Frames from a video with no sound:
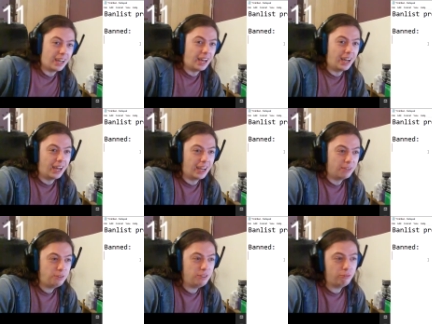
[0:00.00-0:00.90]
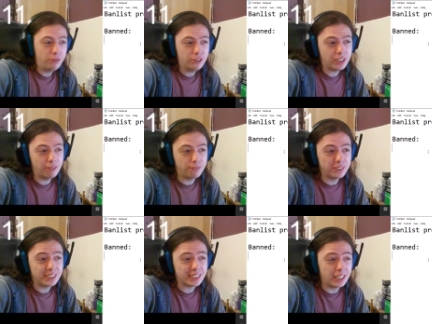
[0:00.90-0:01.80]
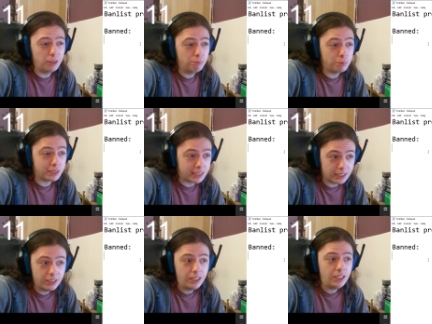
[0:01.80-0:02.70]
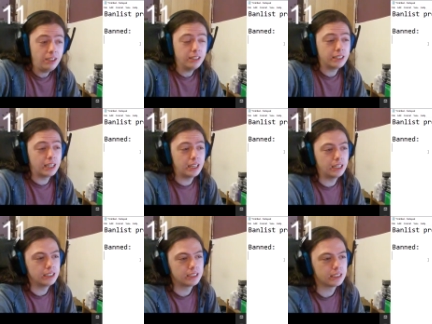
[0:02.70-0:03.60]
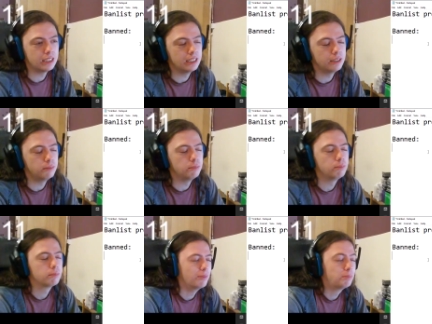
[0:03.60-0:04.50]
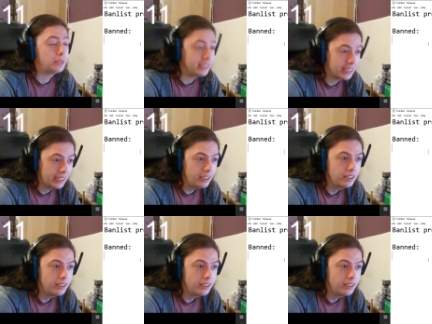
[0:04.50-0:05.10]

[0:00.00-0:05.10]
If we look at things in particular, there's PK